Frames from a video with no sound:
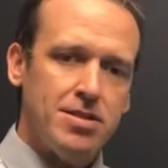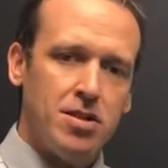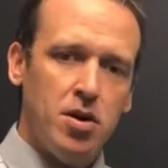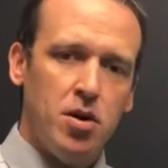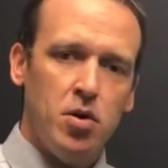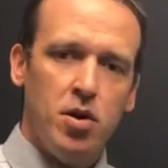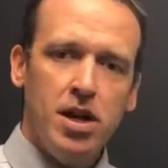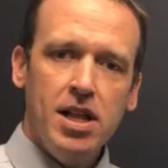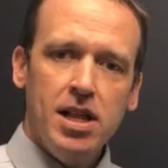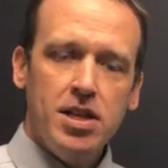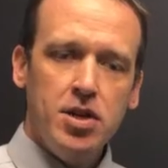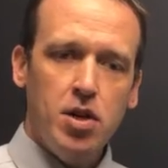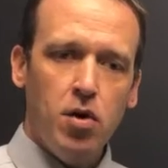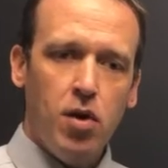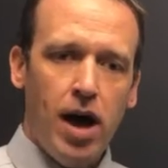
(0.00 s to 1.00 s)
So,
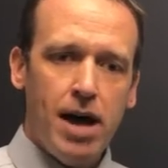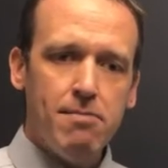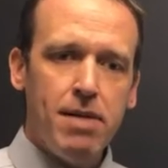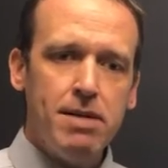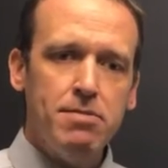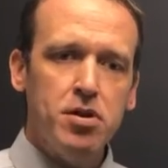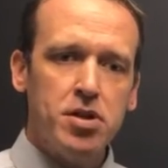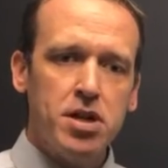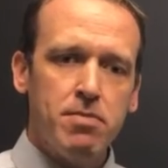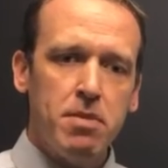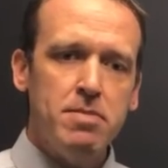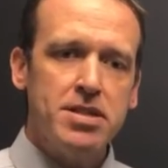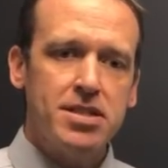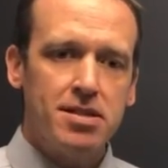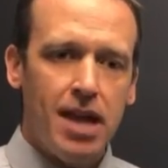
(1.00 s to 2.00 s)
I may build up a
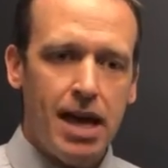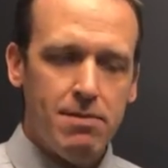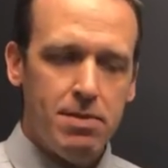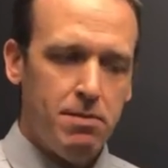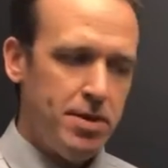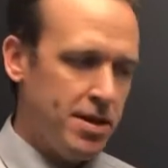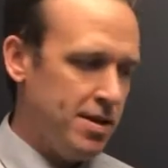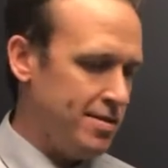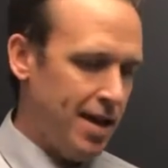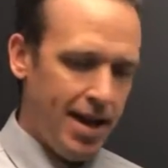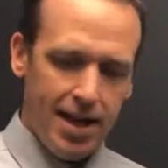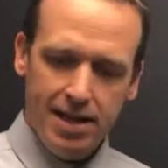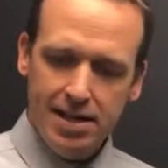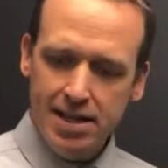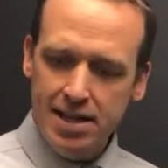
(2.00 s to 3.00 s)
misalignment because
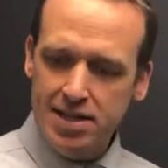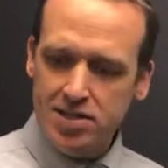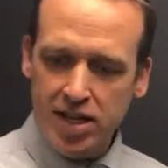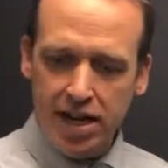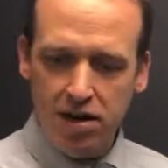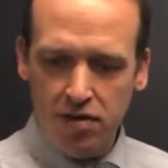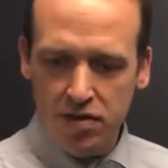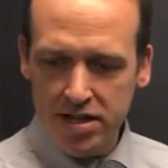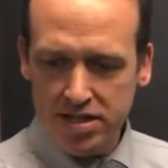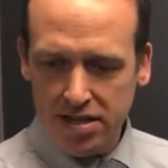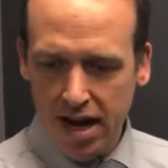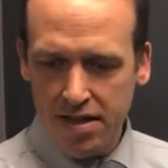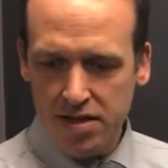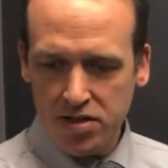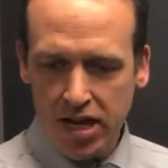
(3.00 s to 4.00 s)
I stand on this
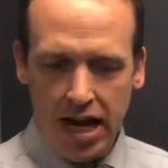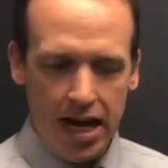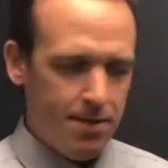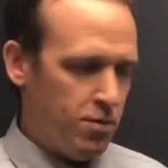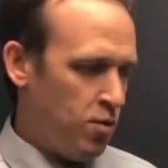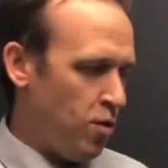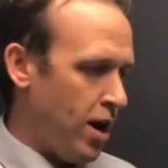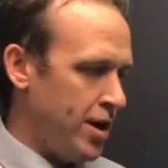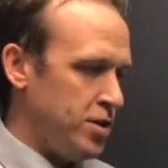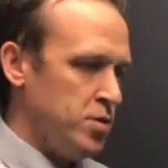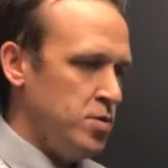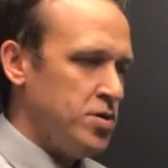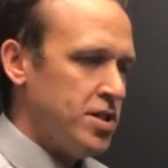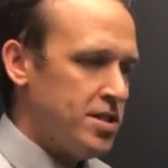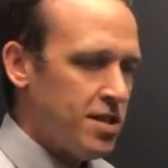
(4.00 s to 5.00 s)
side of the table, or I
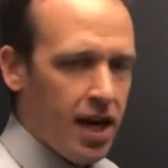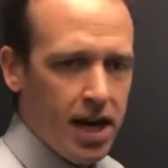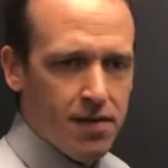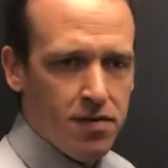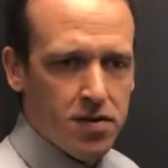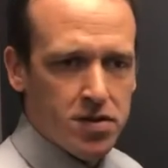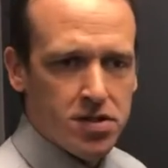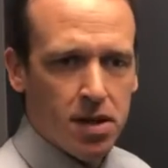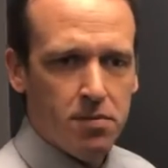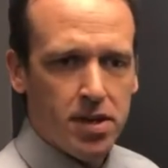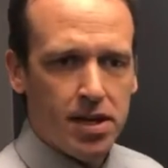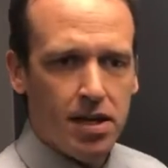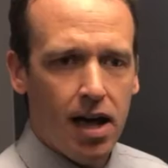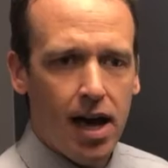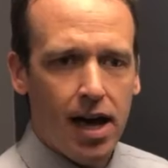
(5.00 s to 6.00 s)
use this hand for something
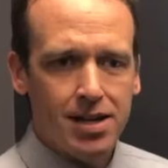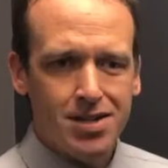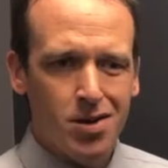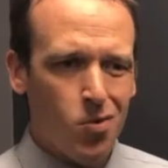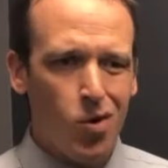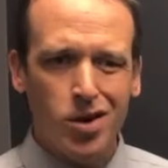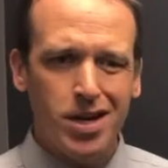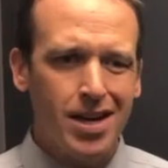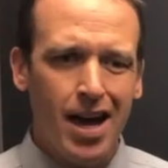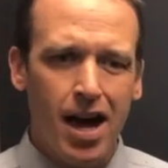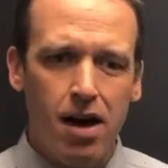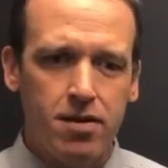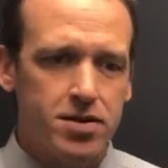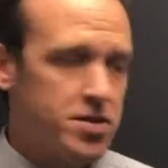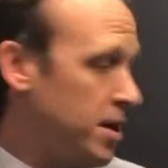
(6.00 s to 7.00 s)
a lot, working
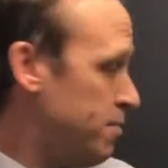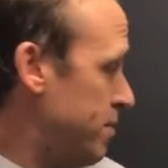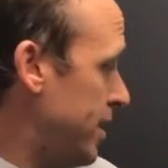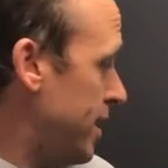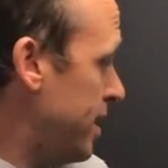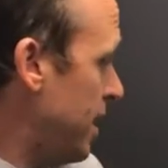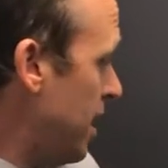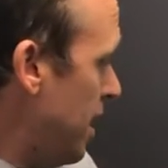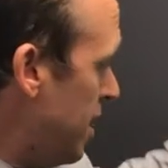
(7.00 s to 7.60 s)
out or something.